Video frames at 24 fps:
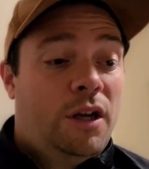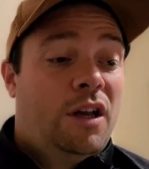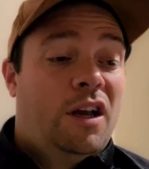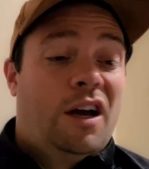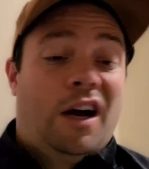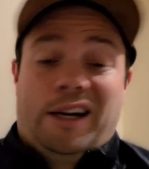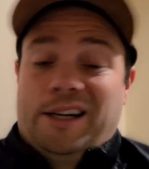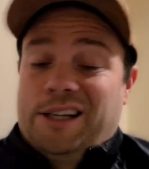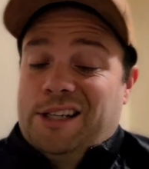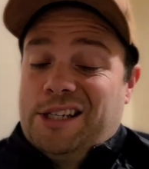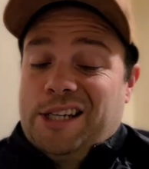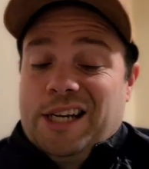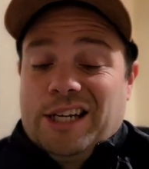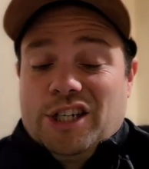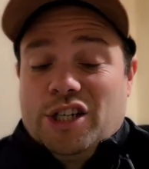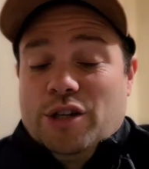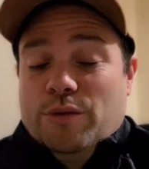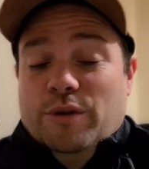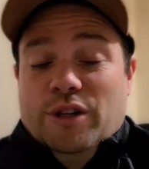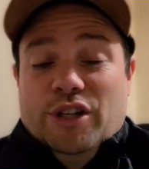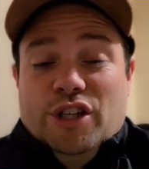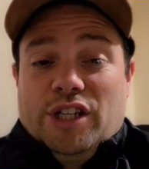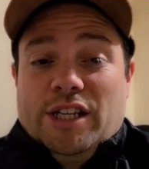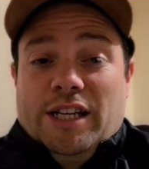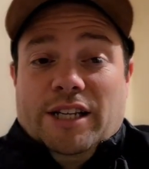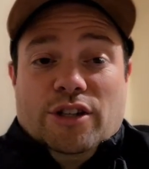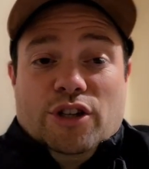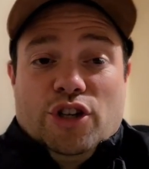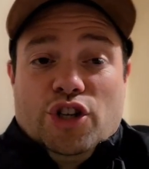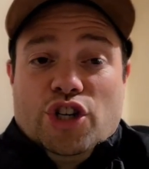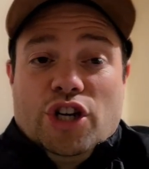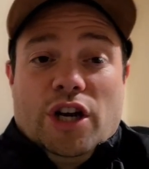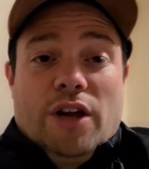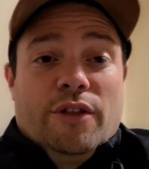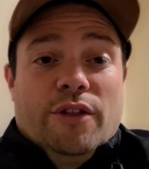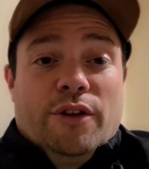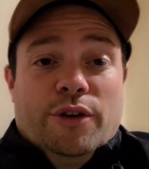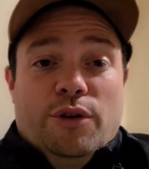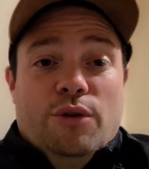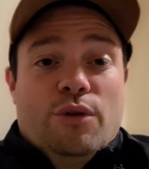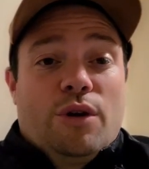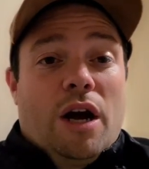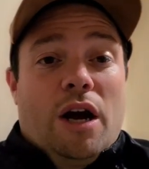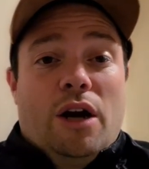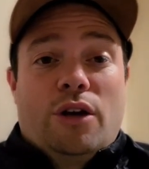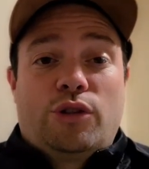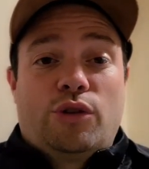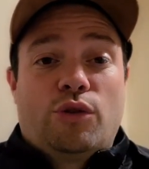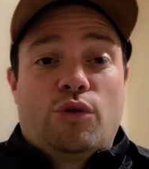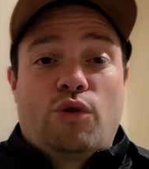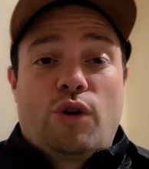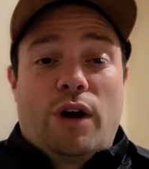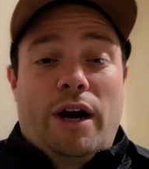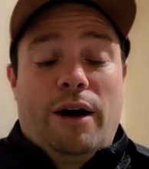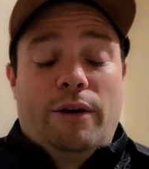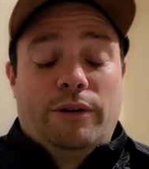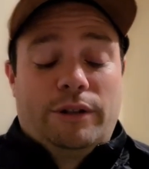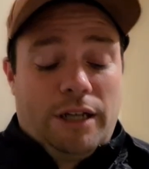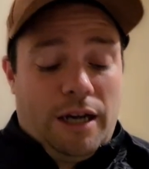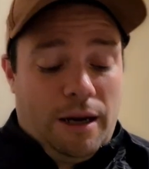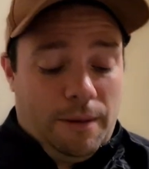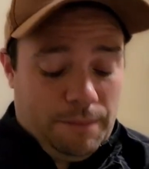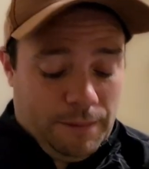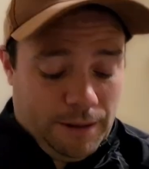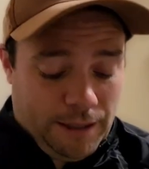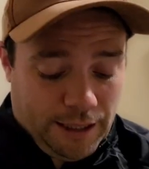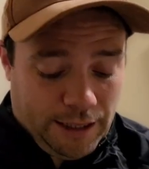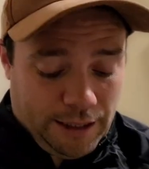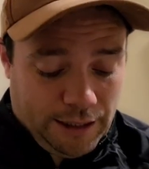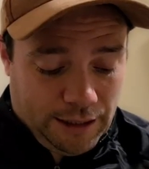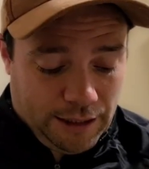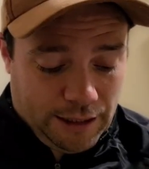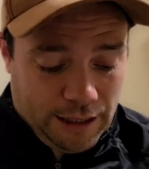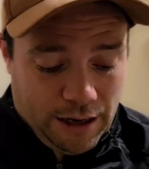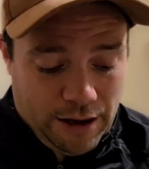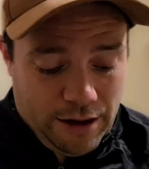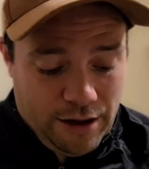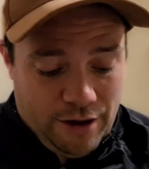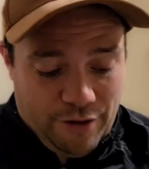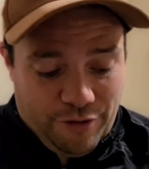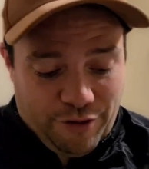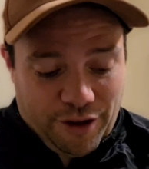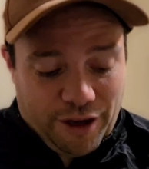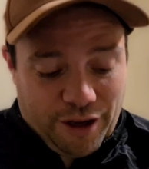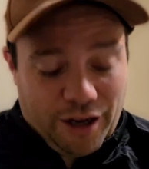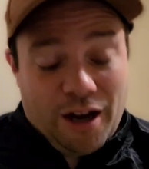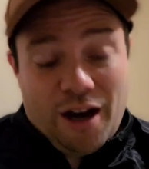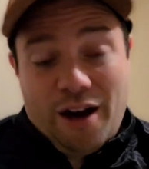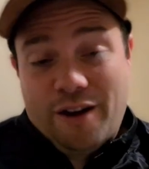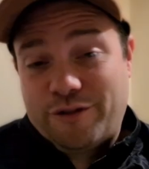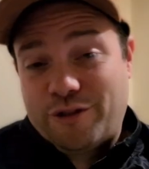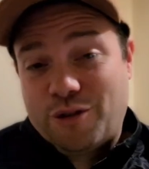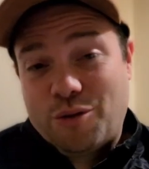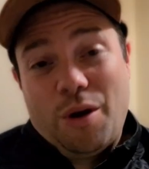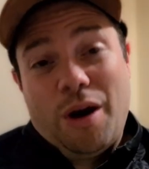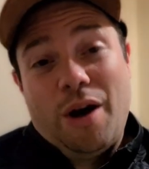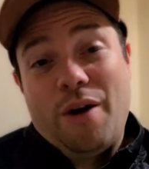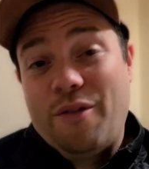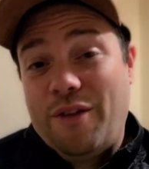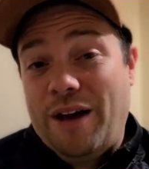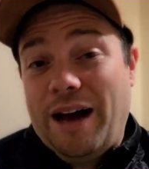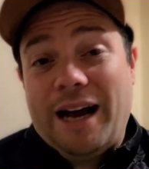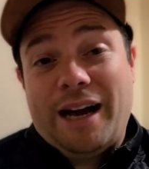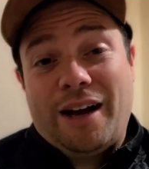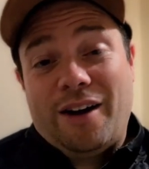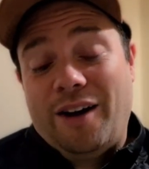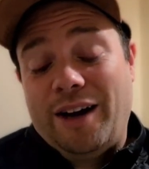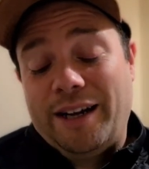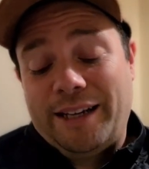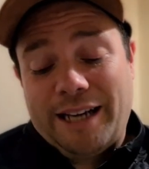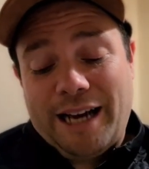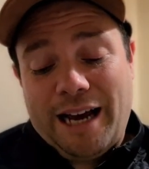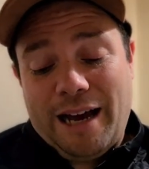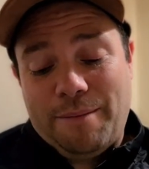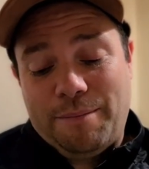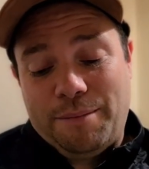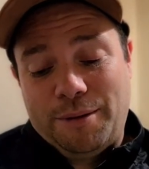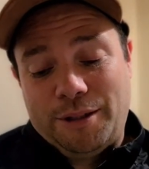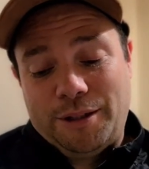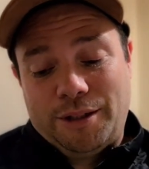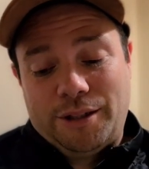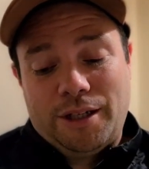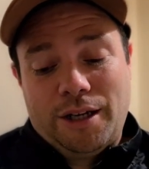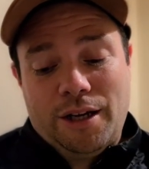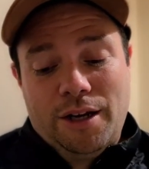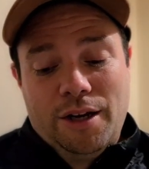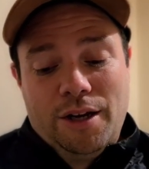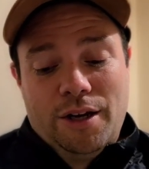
And essentially we just had to shut the Newcastle crowd up. And I think after a while that kind of happened.